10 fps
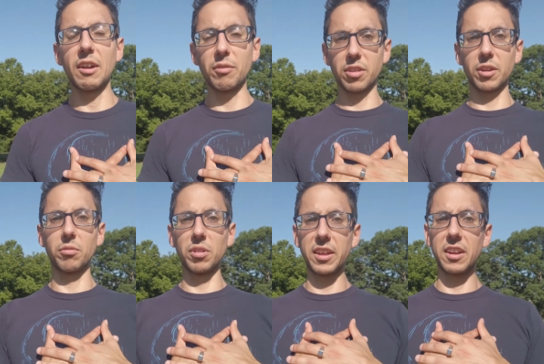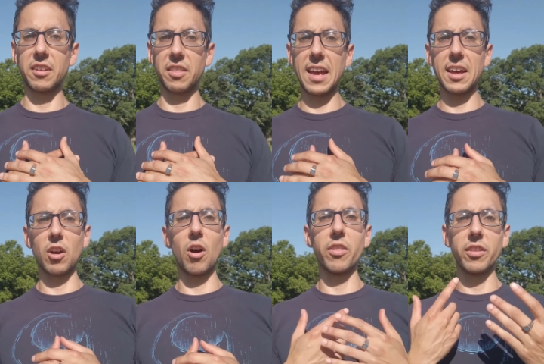everything related to that
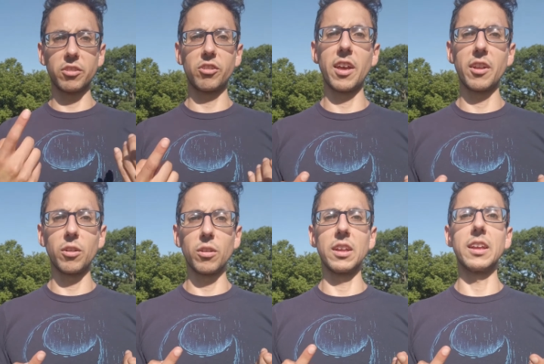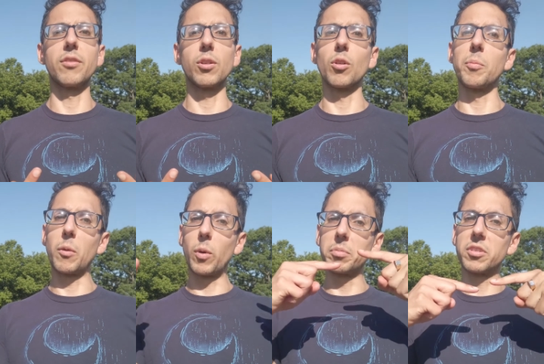on this channel. If you go to my
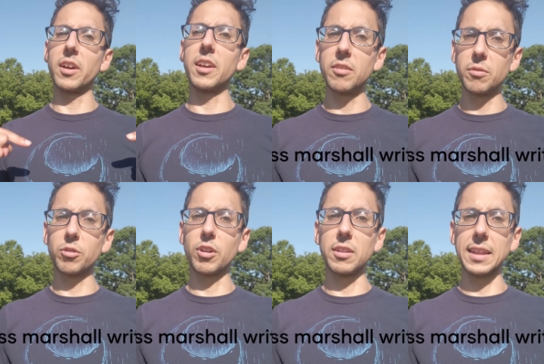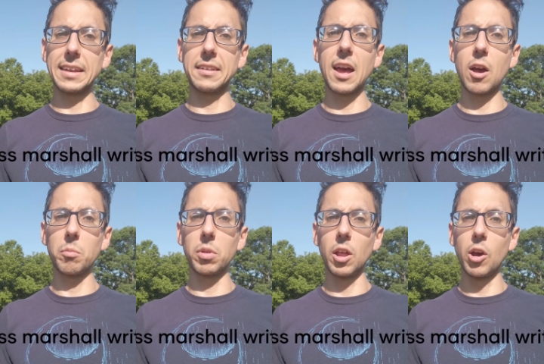website, which I'll link
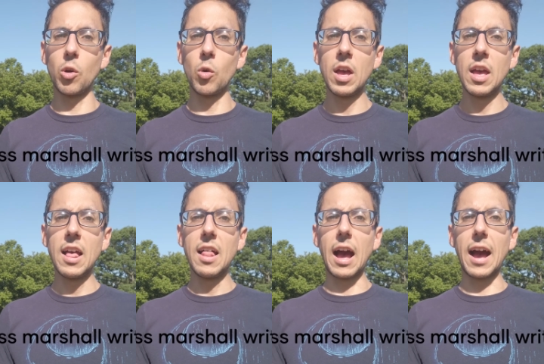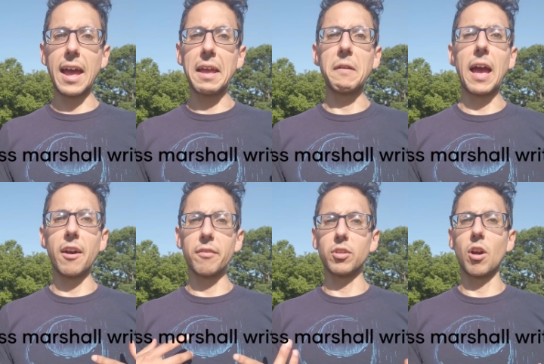down below, I
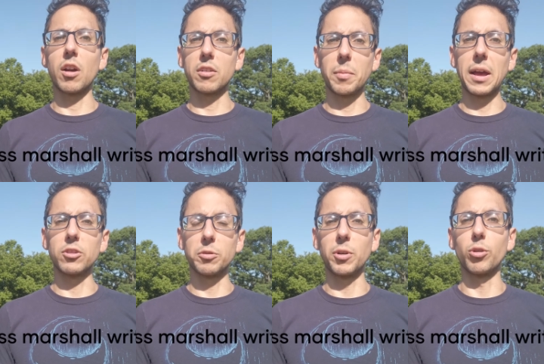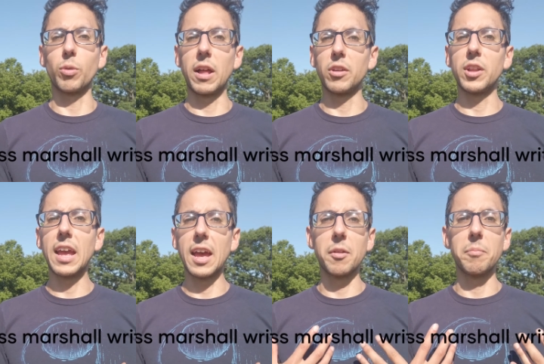have talked about
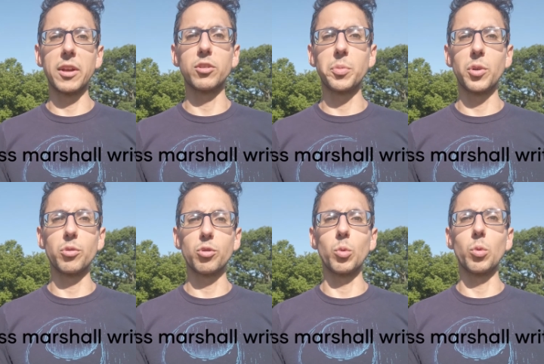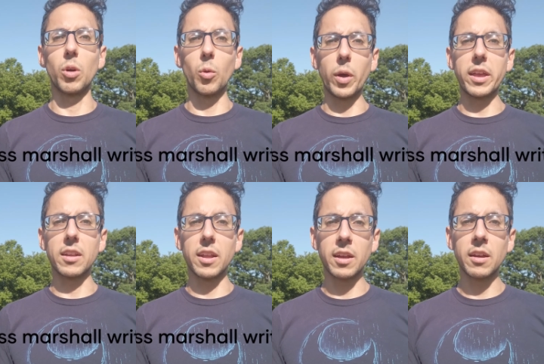spirituality and my spiritual
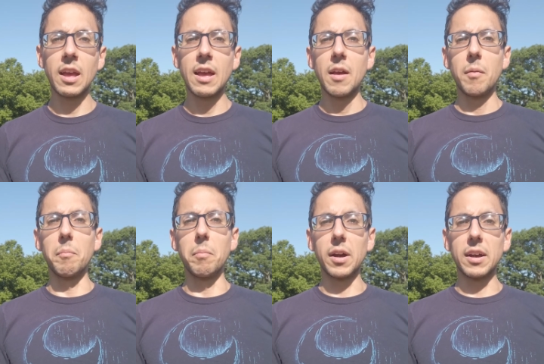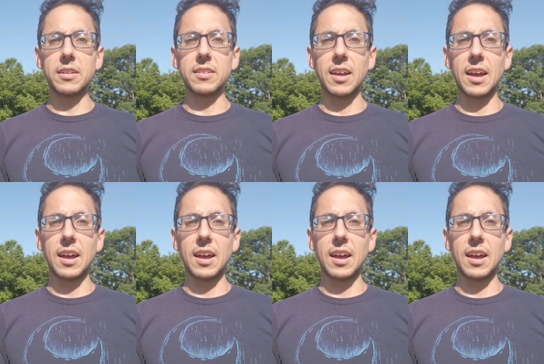awakening, but